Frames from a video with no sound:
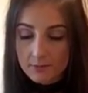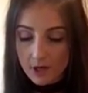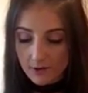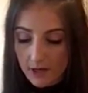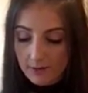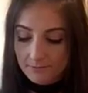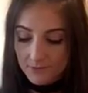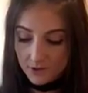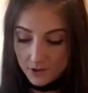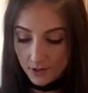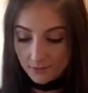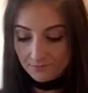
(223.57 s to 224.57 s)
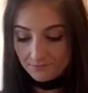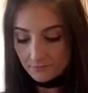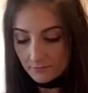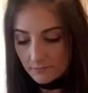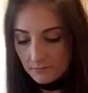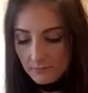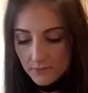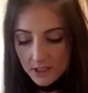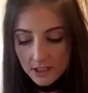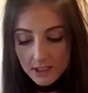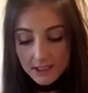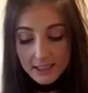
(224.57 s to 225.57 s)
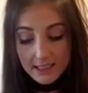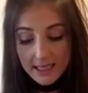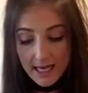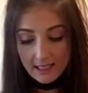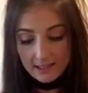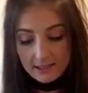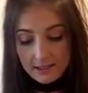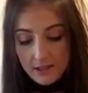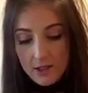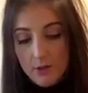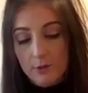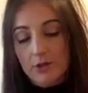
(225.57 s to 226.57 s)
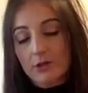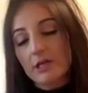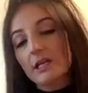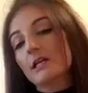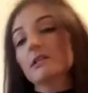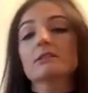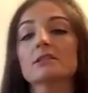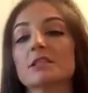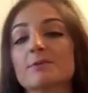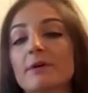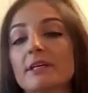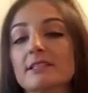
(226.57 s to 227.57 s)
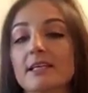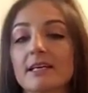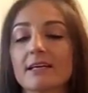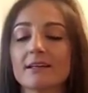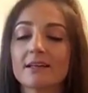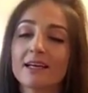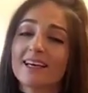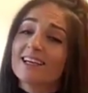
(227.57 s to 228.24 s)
Okay, so next, when you're getting into the spray tan,